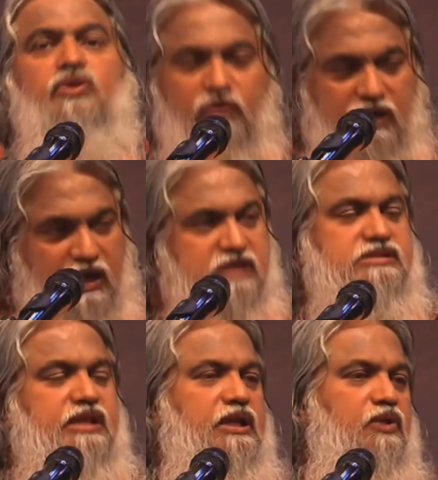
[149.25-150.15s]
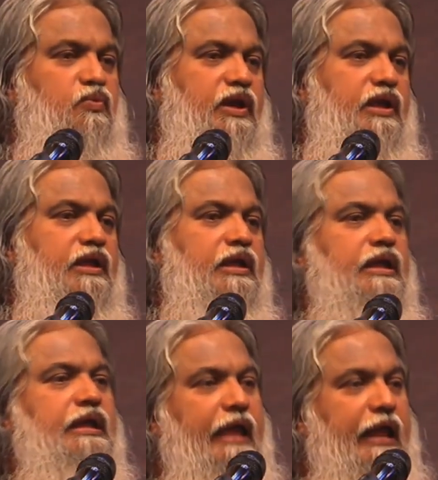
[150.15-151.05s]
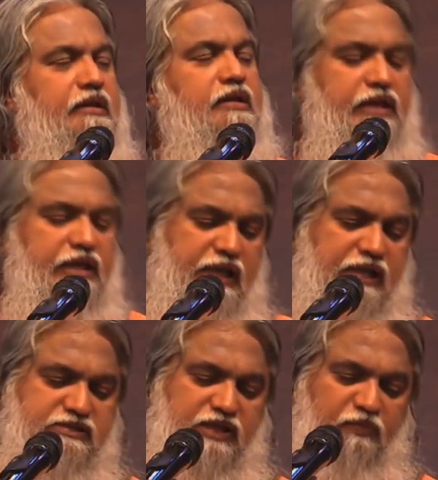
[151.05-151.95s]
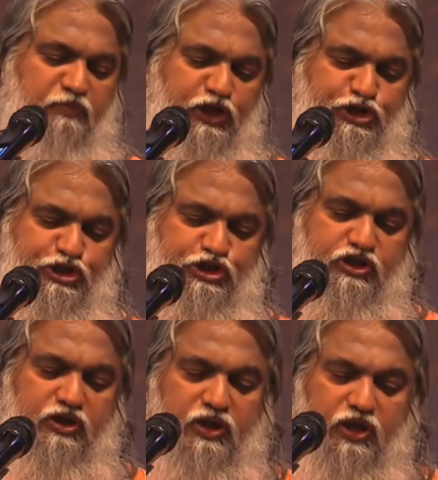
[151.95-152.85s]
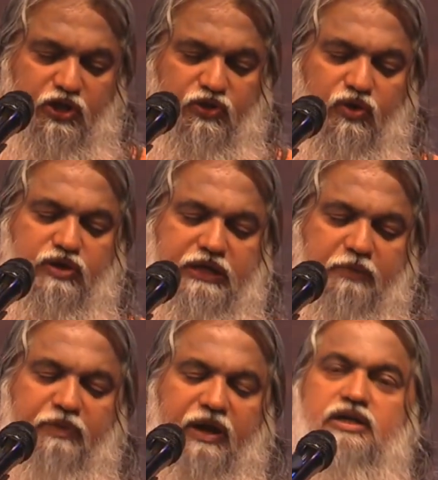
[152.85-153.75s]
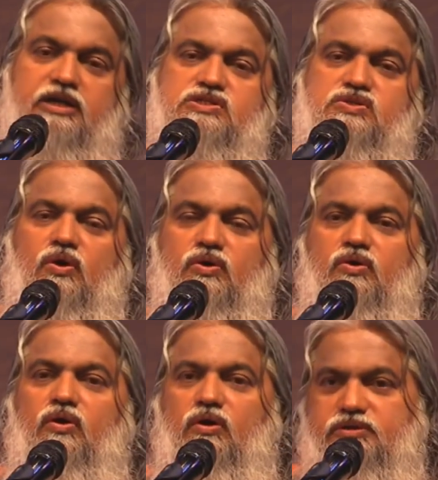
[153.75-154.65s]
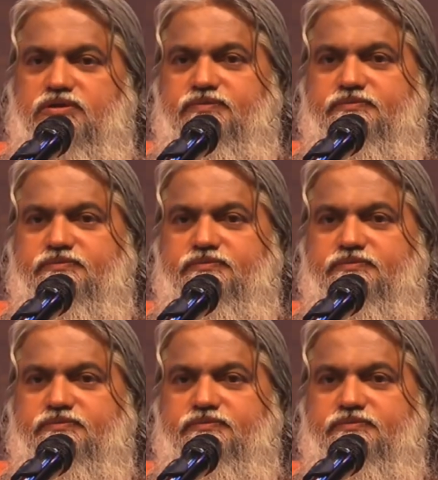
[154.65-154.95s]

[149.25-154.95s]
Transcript: You cast that away and re-establish your dependence on God.